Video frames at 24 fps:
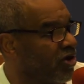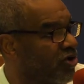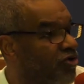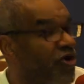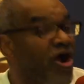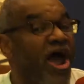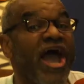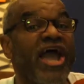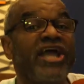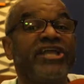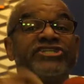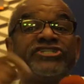
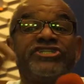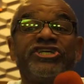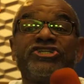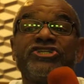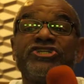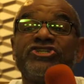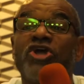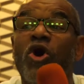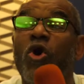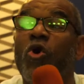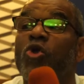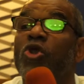Christ
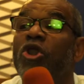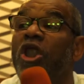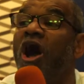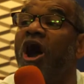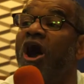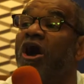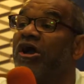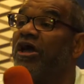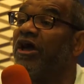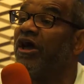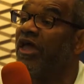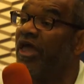is no
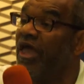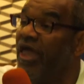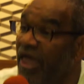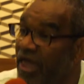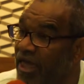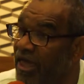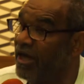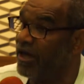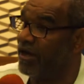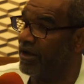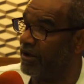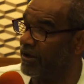longer
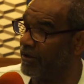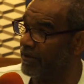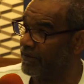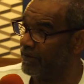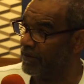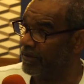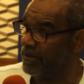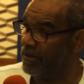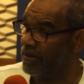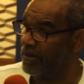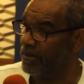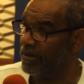here,
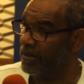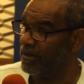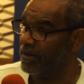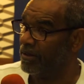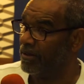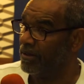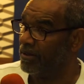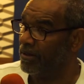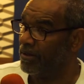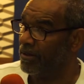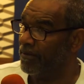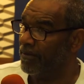
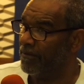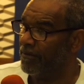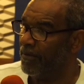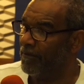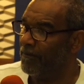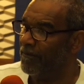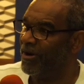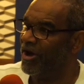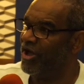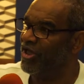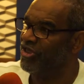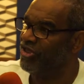
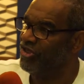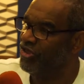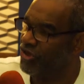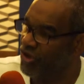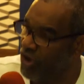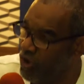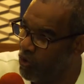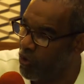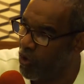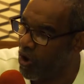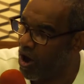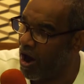but
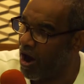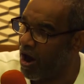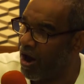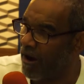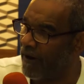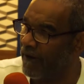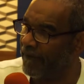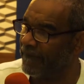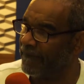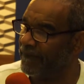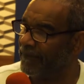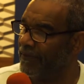you
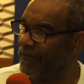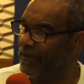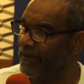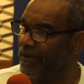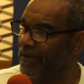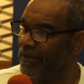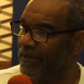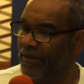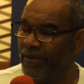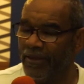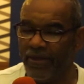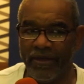are.
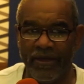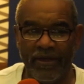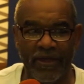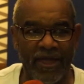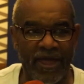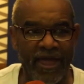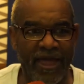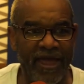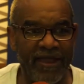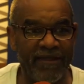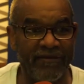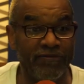
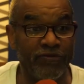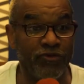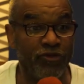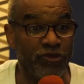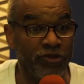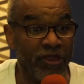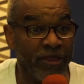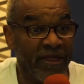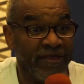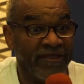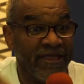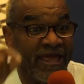
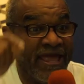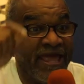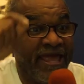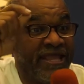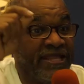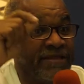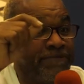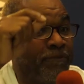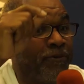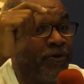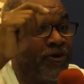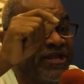And
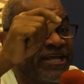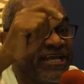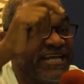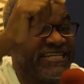he's put